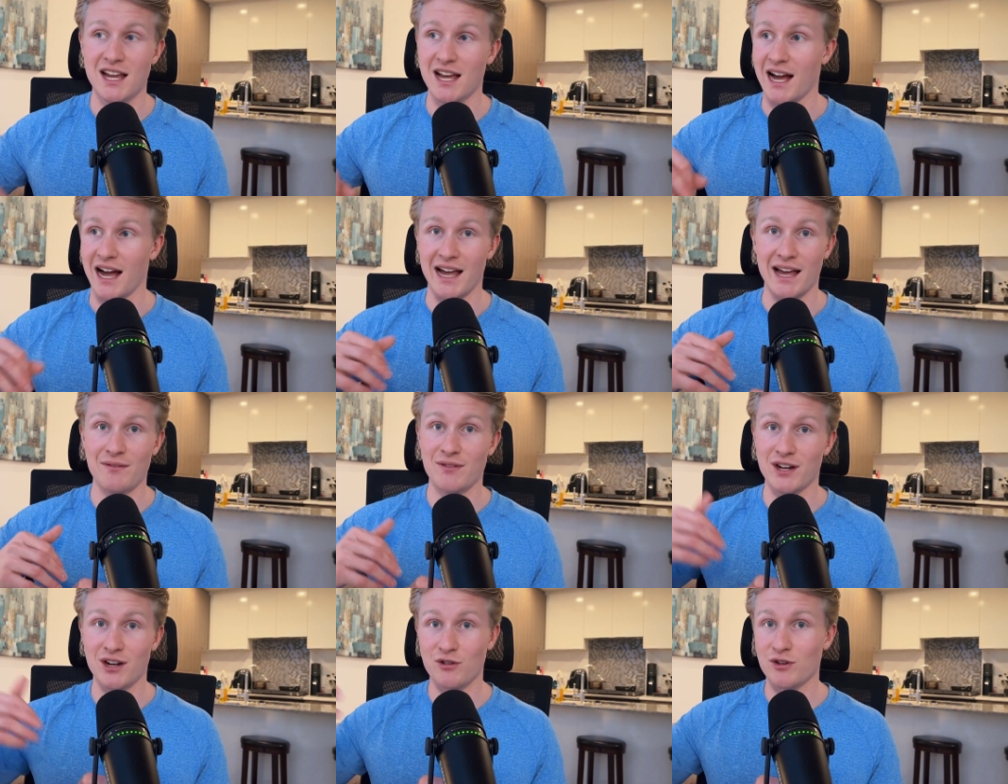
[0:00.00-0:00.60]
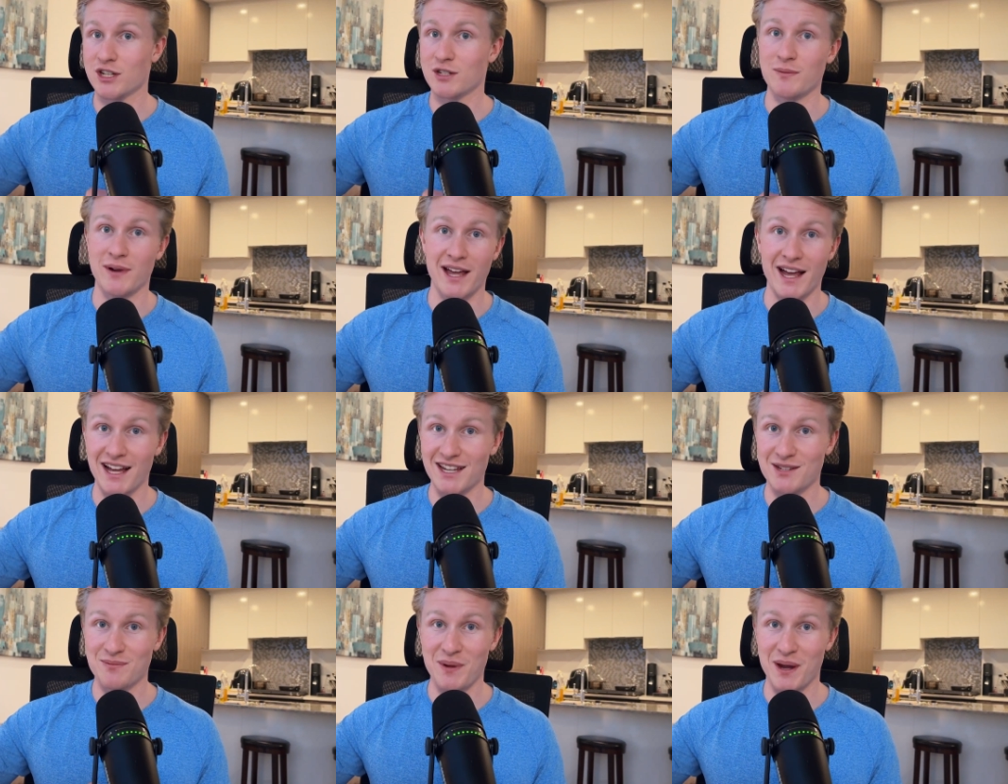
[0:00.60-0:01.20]
I haven't increased my
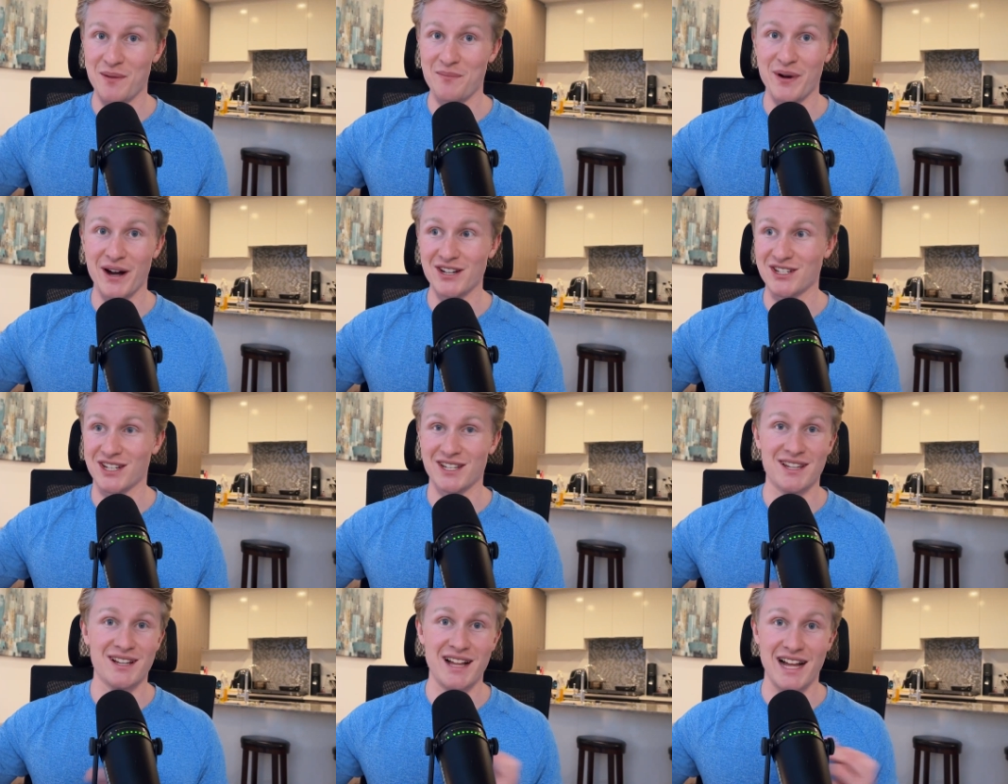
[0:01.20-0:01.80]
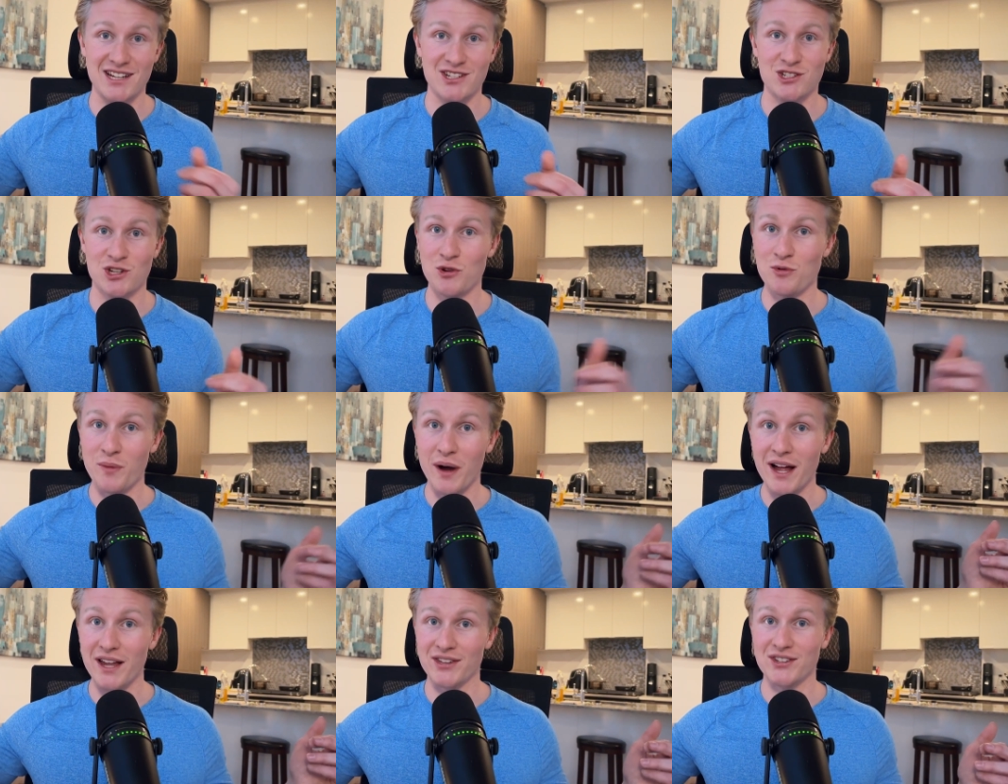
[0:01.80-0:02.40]
ad spend budget in the last two
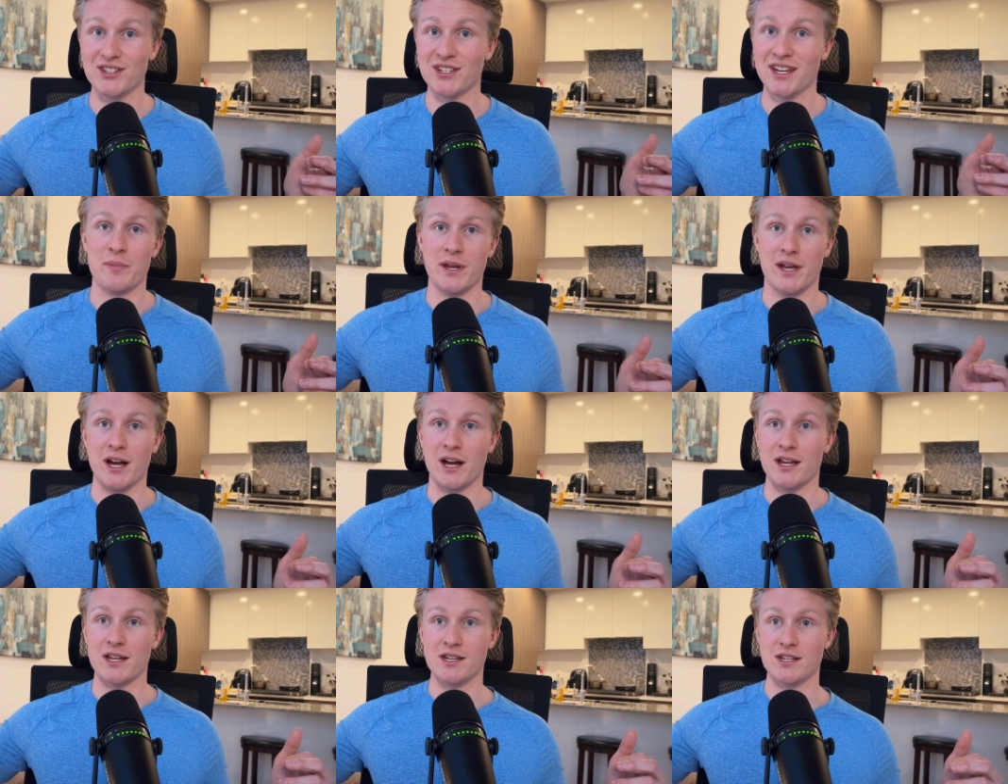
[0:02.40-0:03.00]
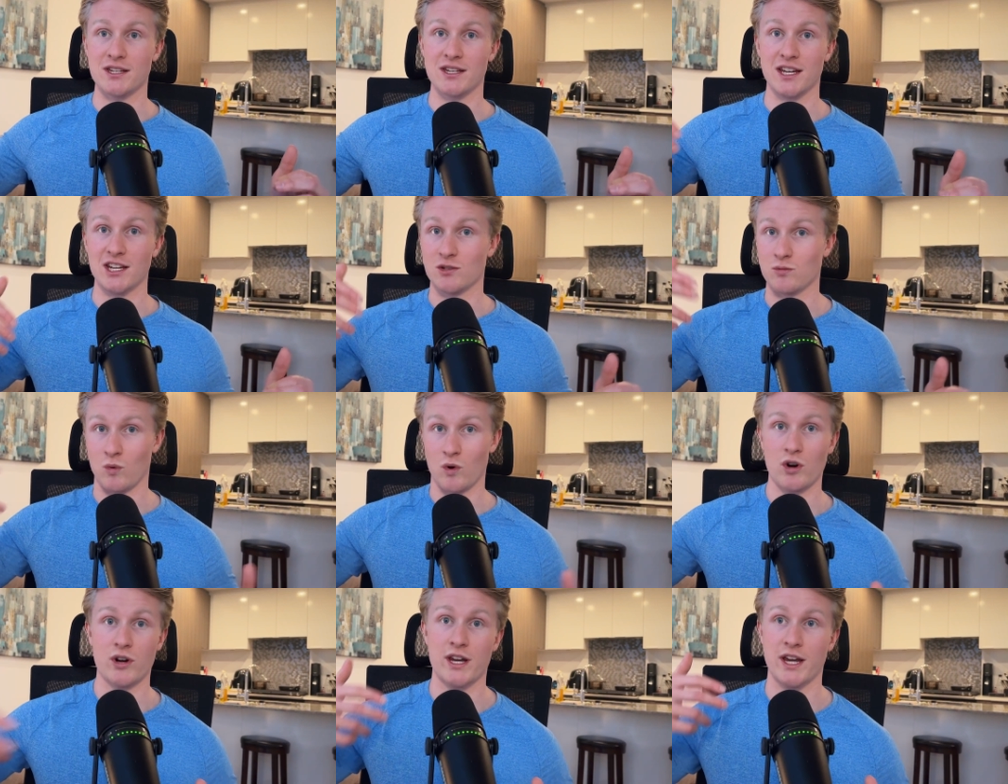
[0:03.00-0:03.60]
months because it's
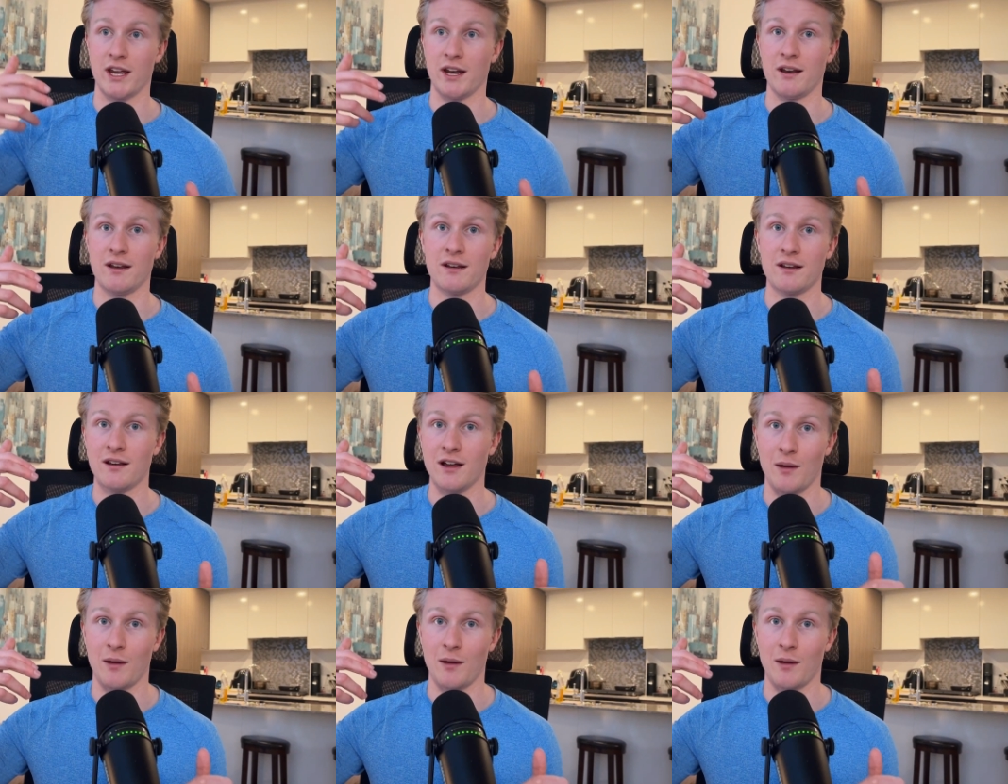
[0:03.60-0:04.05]
working.